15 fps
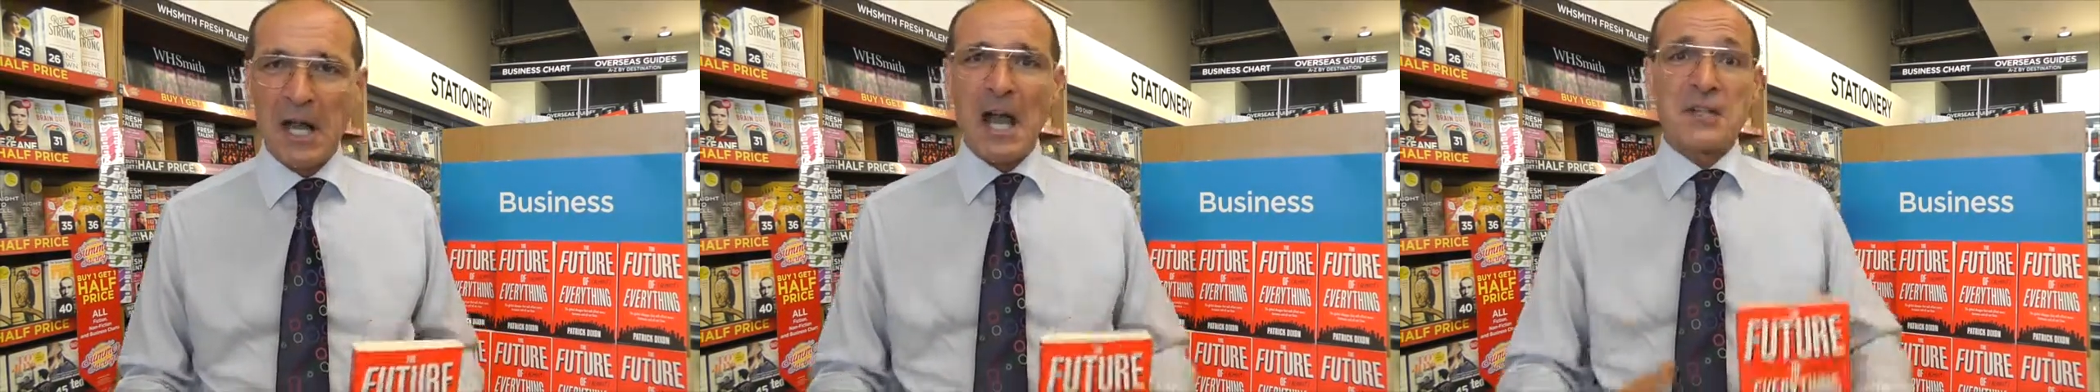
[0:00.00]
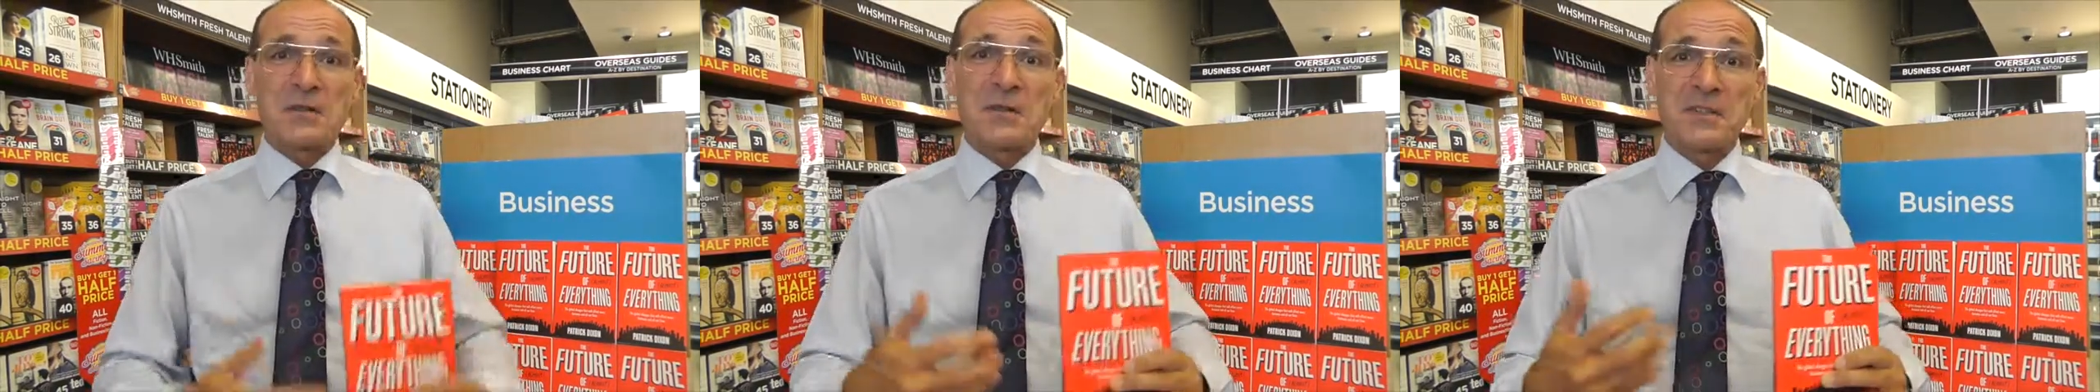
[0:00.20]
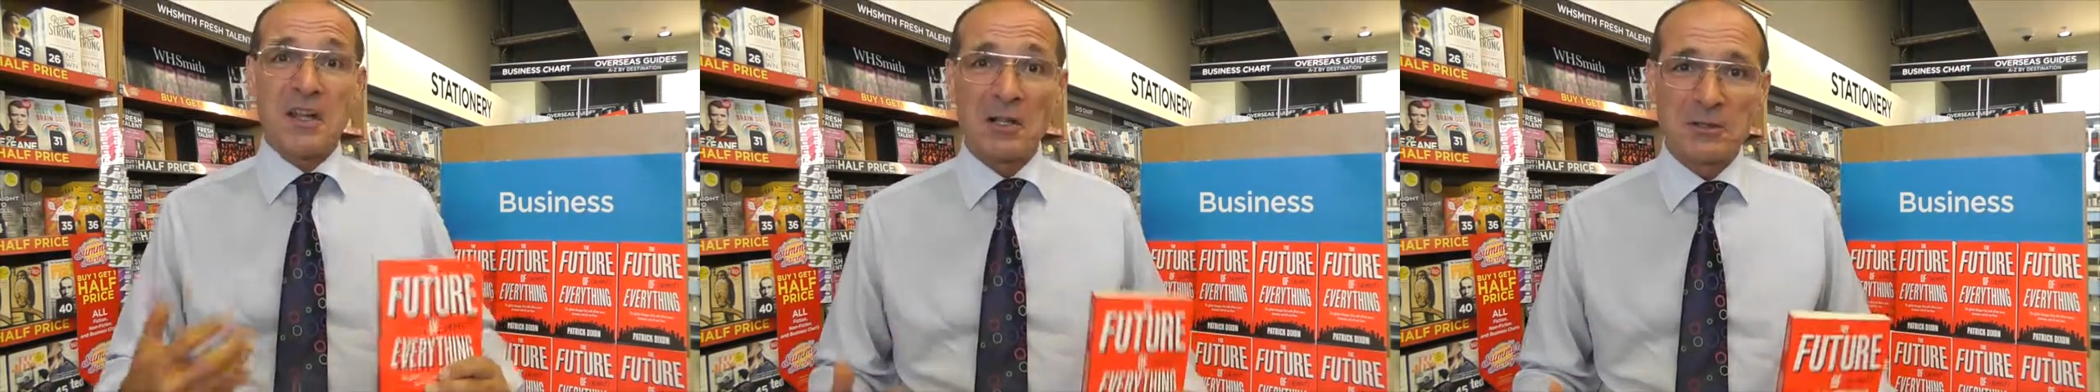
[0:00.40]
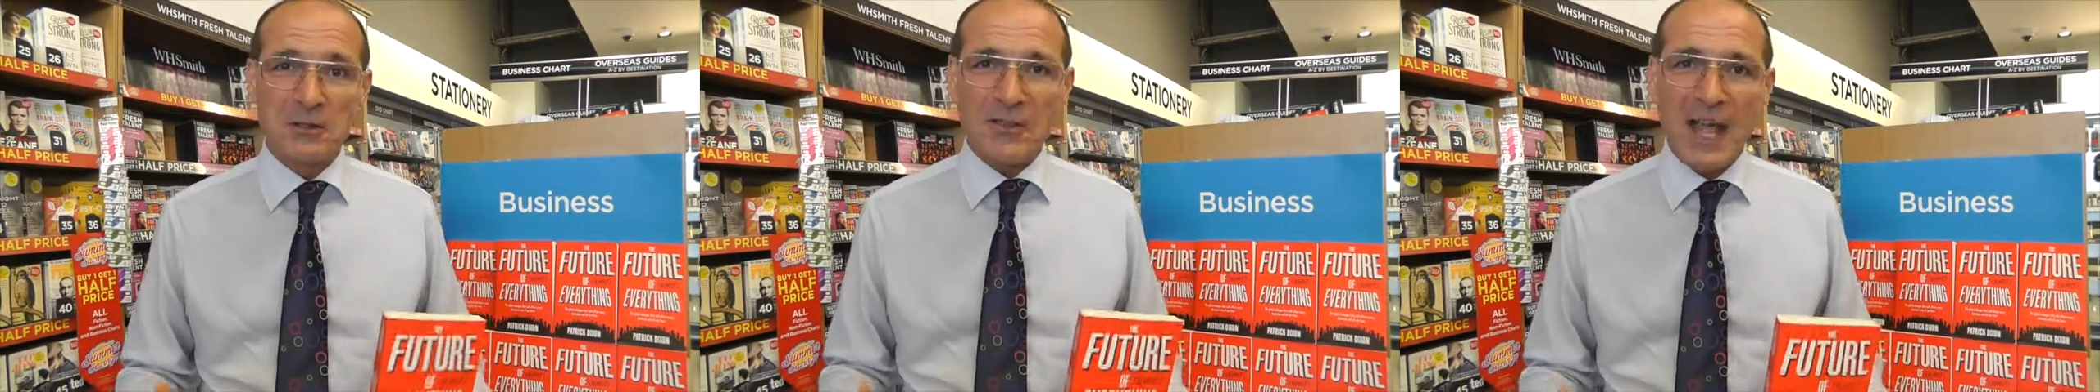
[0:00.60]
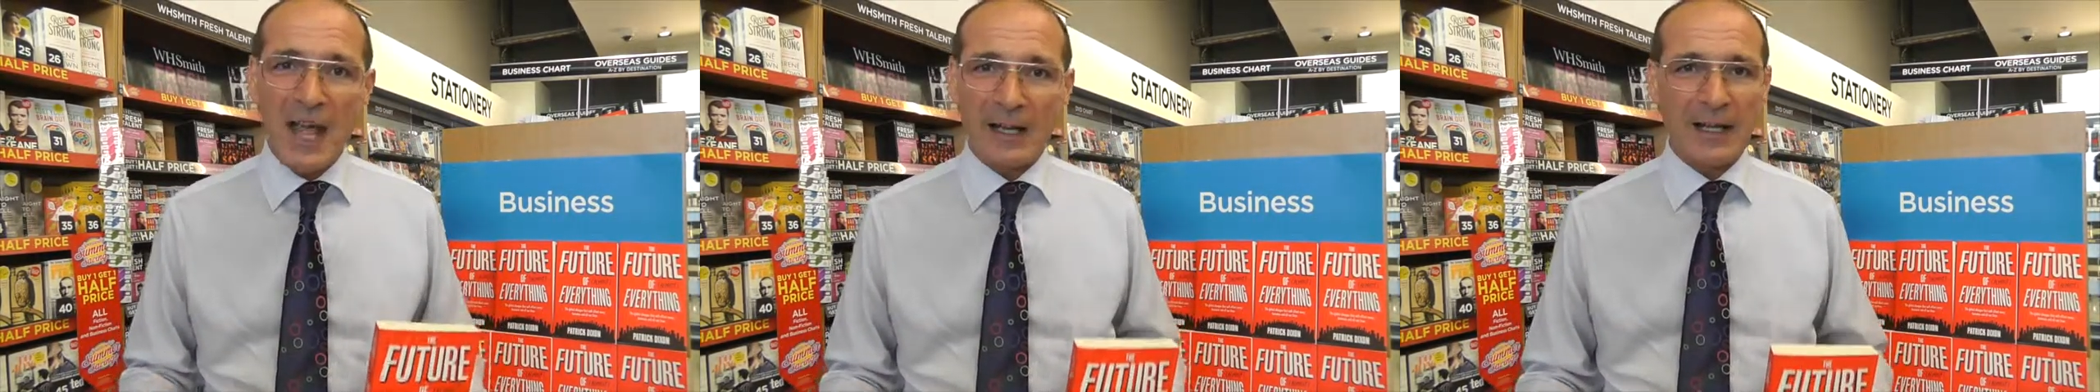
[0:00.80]
As a result
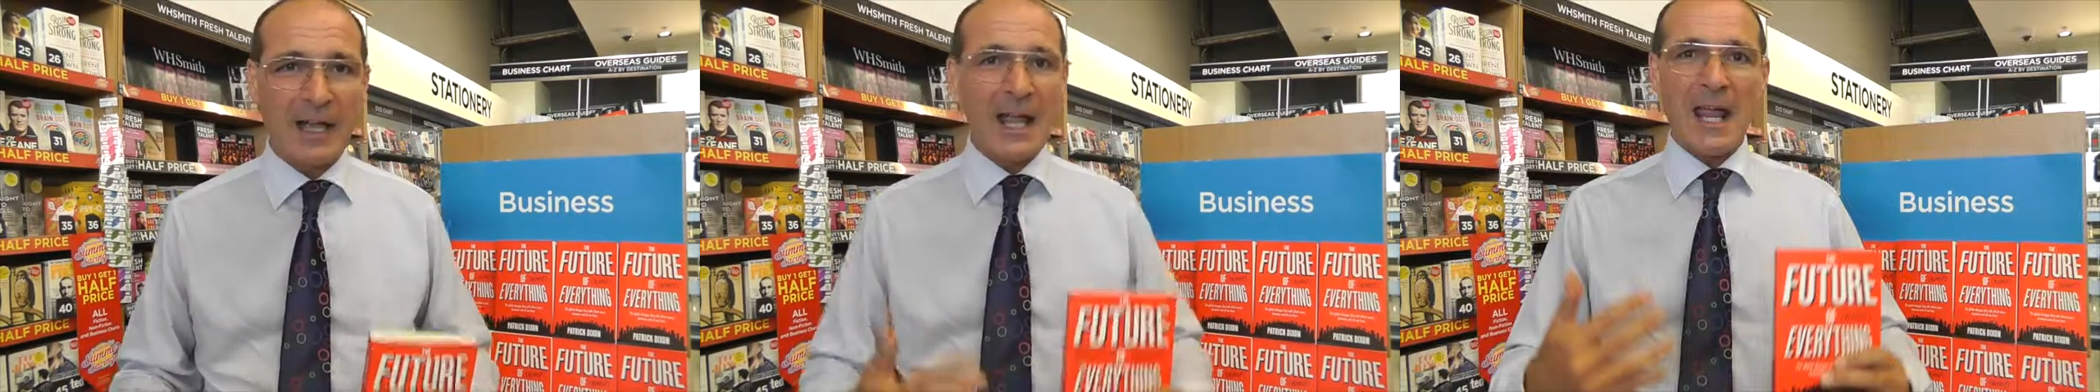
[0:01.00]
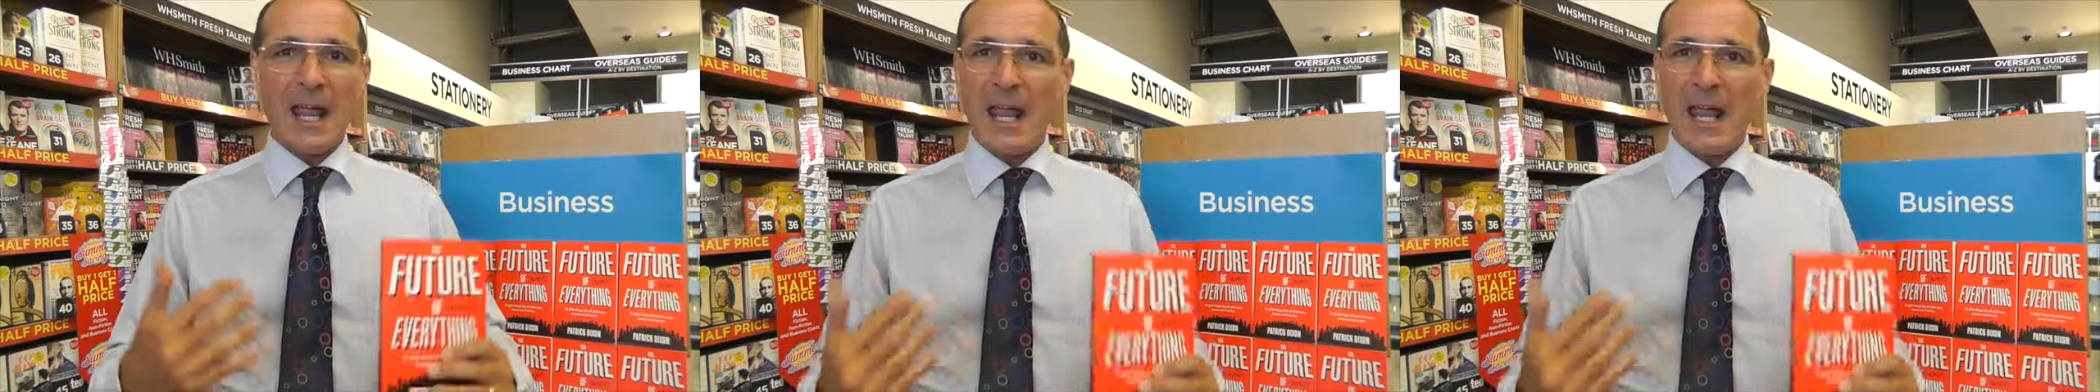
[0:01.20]
of that,